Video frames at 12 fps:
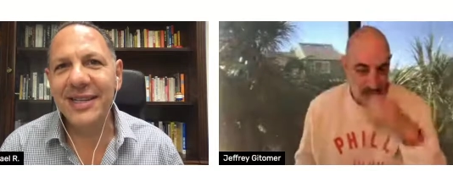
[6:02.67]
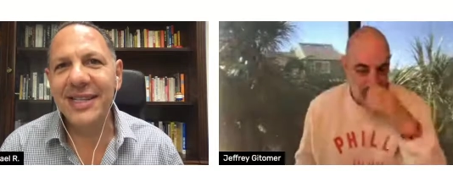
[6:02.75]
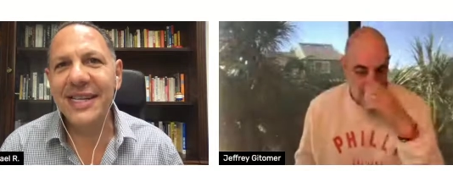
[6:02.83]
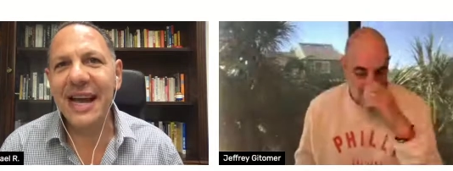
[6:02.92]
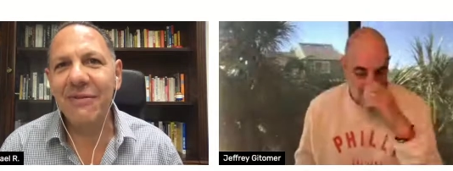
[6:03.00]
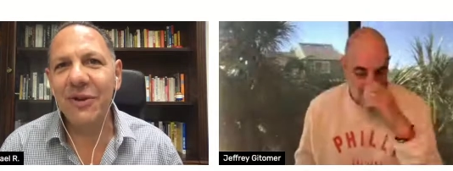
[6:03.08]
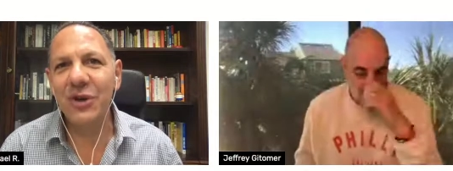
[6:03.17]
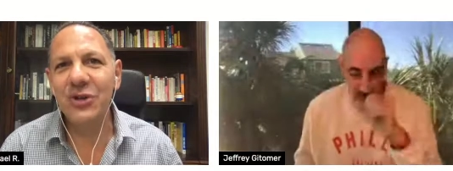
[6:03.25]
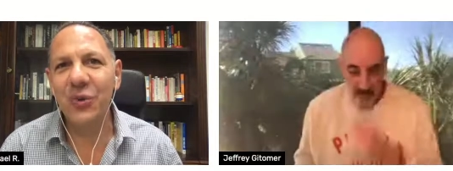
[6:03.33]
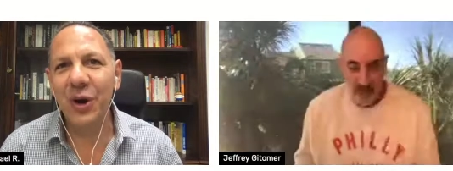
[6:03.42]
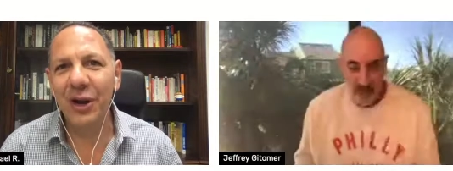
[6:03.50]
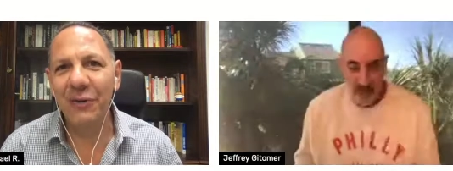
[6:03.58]
Speaker 1: okay, so
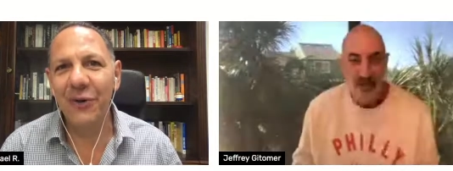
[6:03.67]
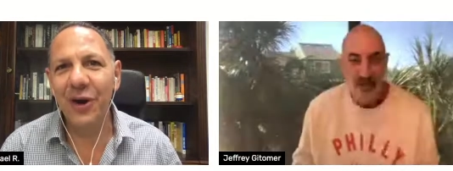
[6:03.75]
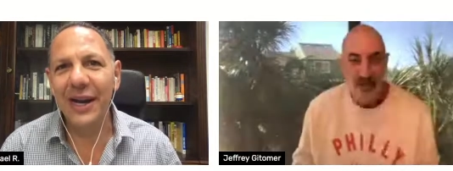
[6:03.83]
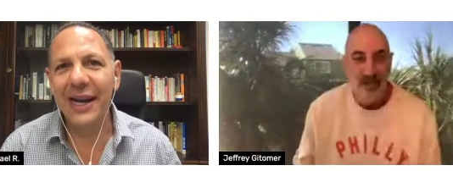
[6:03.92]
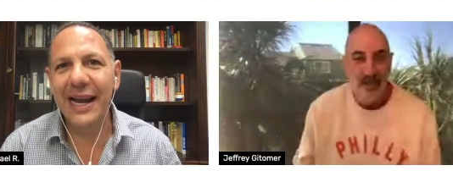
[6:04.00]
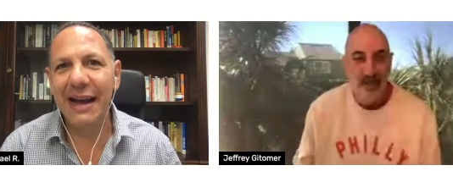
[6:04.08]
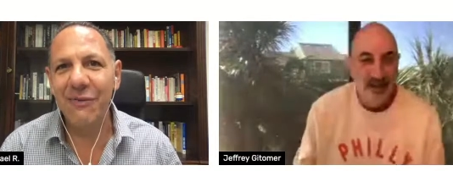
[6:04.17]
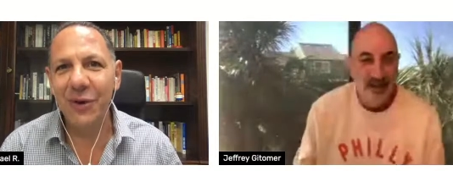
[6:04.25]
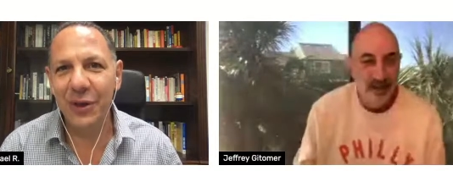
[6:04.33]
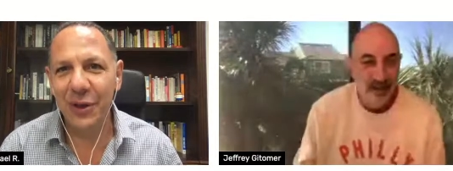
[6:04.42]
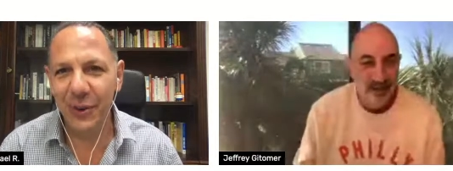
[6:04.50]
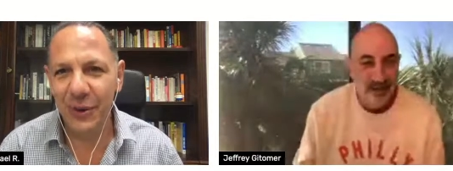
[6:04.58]
Stavros will fall in love
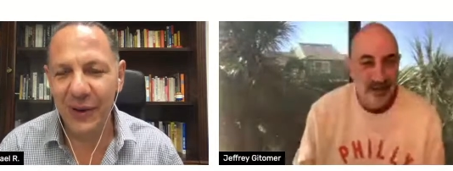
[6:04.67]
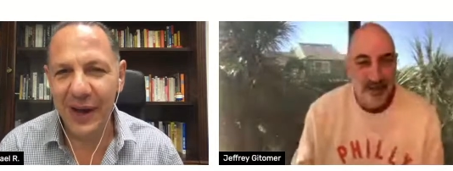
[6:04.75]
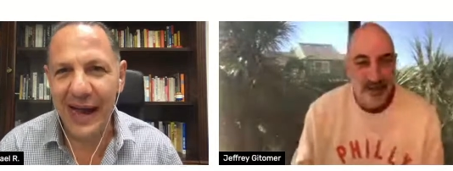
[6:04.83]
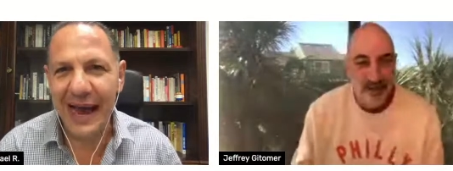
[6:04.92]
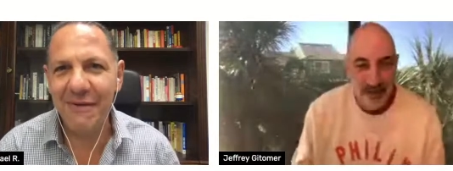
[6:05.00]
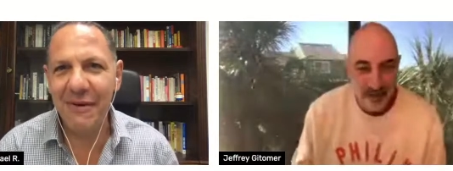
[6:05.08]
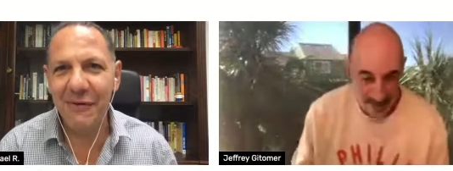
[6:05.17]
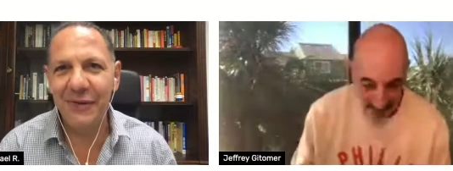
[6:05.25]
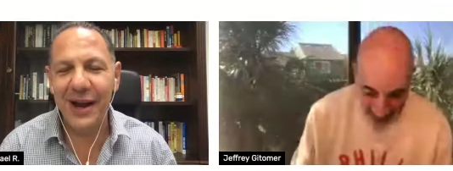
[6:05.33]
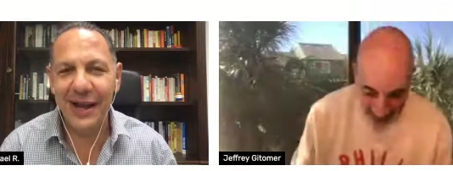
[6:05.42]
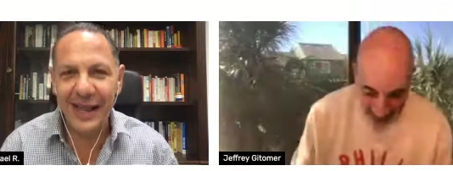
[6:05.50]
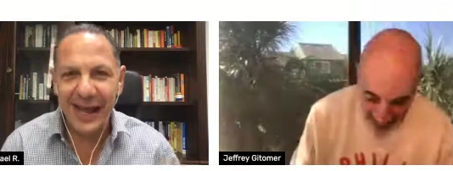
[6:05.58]
with you. I have a
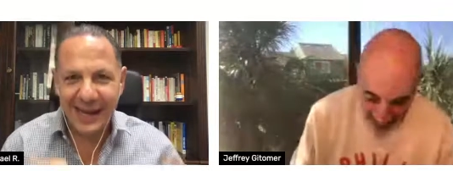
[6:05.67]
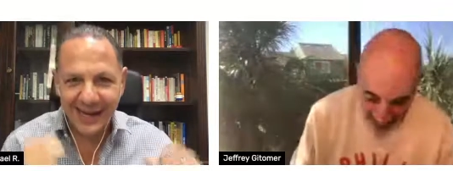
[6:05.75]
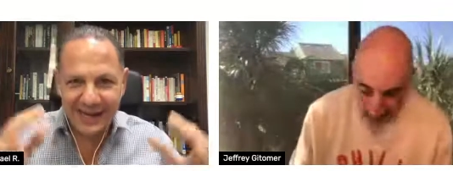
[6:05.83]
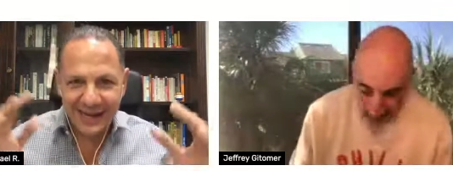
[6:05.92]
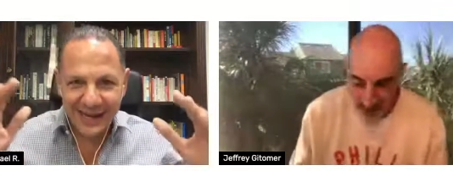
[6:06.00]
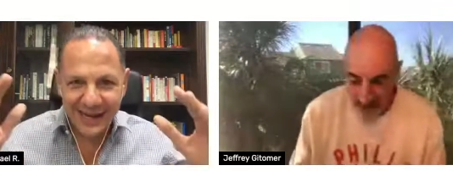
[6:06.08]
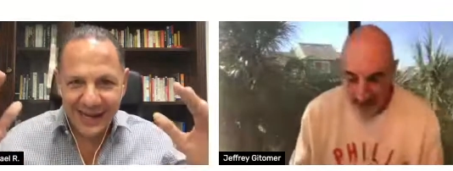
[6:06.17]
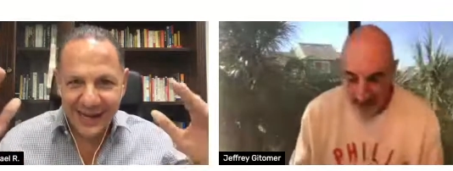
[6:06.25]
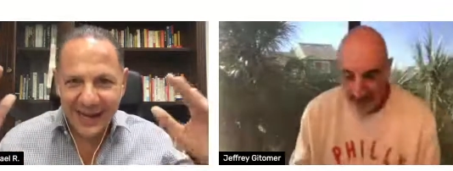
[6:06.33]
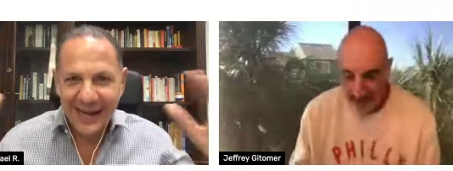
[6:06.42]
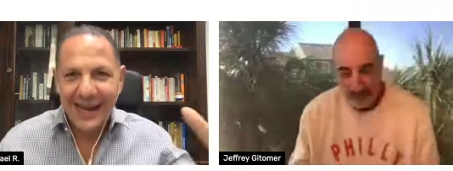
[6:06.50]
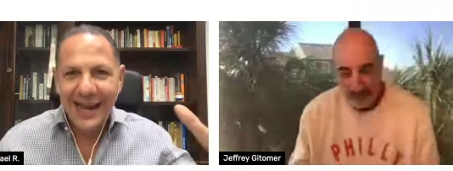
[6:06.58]
friend that
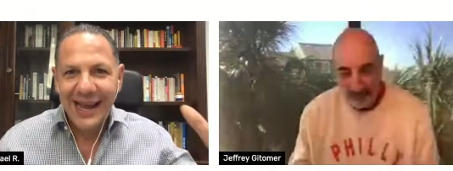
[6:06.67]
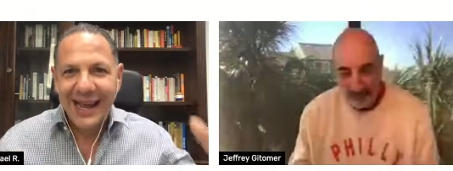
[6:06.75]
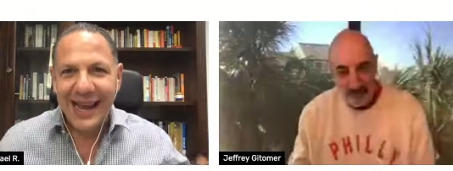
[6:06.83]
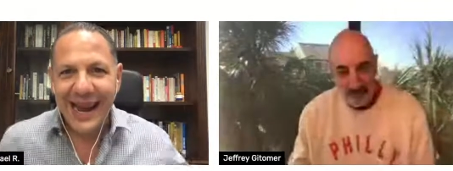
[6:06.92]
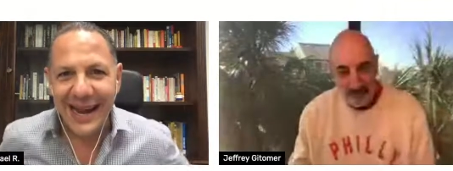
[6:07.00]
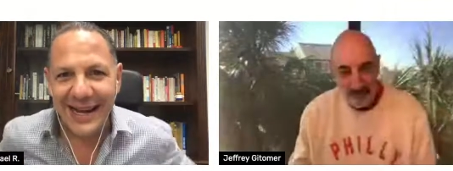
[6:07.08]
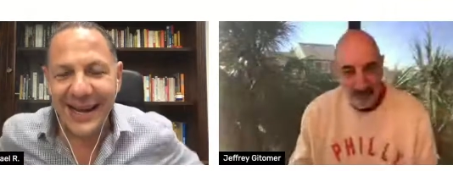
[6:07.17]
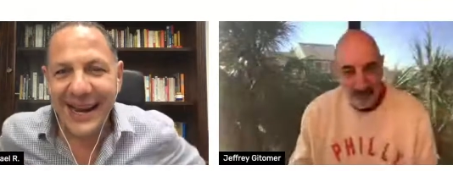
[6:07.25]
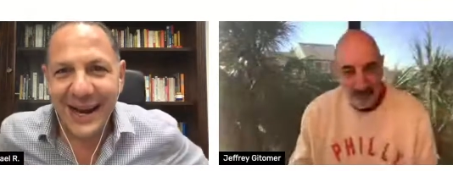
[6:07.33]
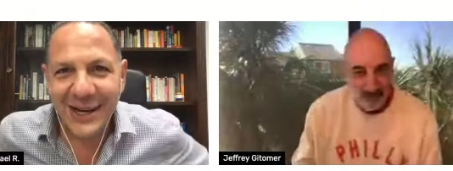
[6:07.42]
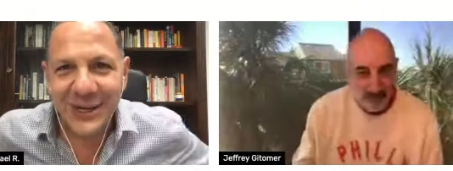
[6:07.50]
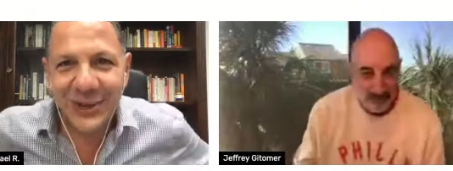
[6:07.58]
uh, he
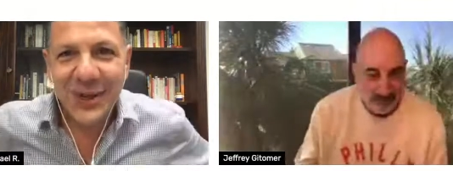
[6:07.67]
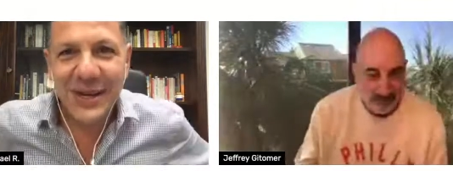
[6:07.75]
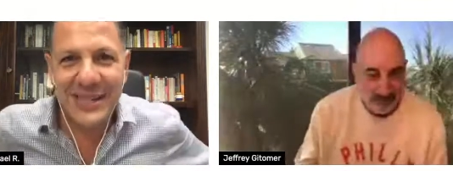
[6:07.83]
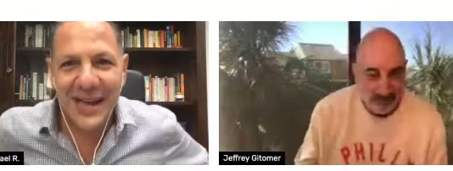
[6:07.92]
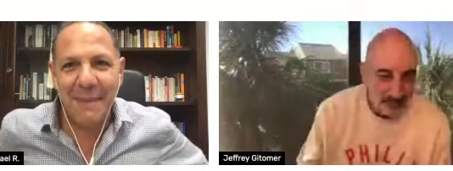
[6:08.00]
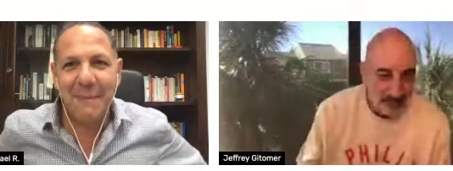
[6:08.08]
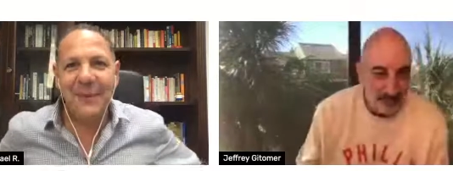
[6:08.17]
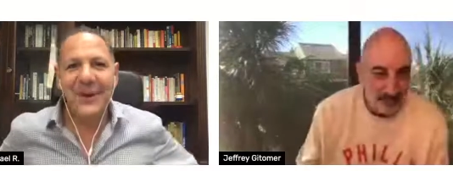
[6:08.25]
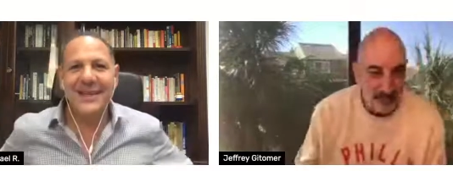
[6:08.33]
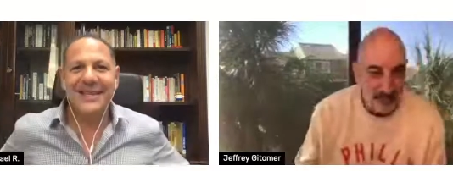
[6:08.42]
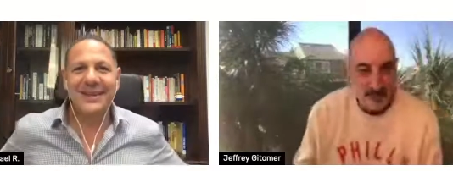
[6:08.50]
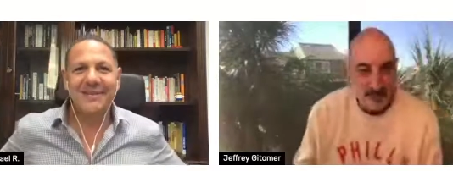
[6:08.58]
adheres to the same
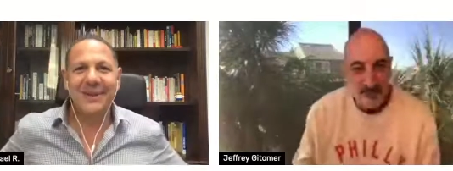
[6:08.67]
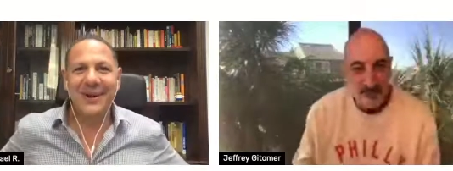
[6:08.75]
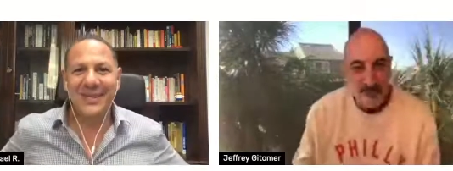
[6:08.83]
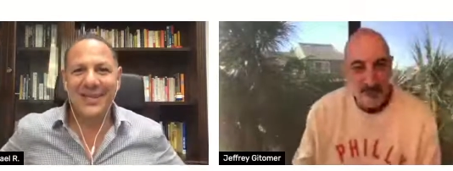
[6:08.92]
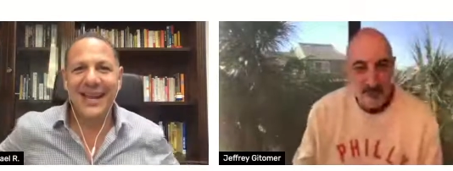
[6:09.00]
principles,